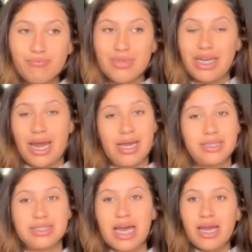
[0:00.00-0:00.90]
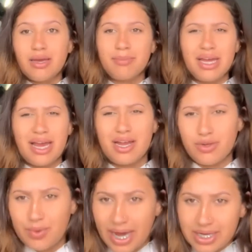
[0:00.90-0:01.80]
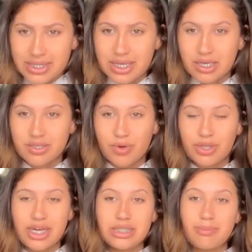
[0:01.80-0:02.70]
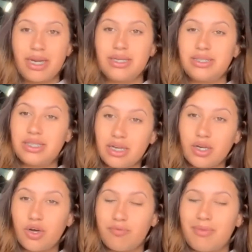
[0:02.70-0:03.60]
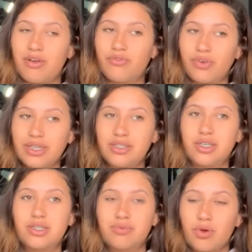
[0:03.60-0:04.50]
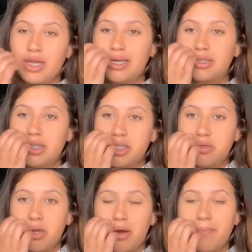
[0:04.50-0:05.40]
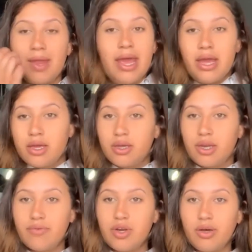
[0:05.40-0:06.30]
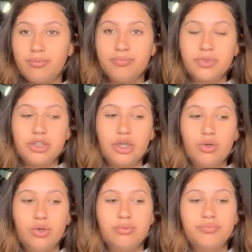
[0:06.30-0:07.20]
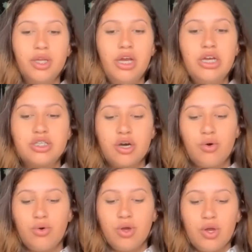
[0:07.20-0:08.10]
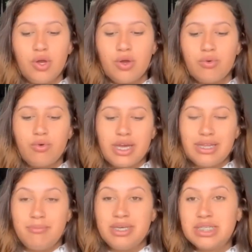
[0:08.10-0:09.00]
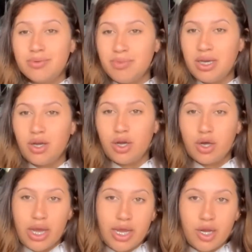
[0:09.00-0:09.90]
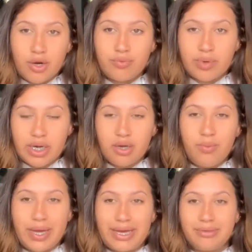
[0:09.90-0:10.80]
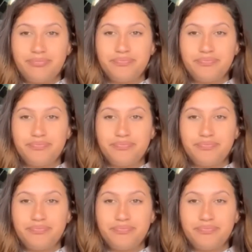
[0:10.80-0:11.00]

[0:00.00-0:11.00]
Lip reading: and at the time, I knew I didn't take his Rolex, but I didn't know if my friend took his Rolex, because, you know, you never know. So cool. So in the midst of me and her running away,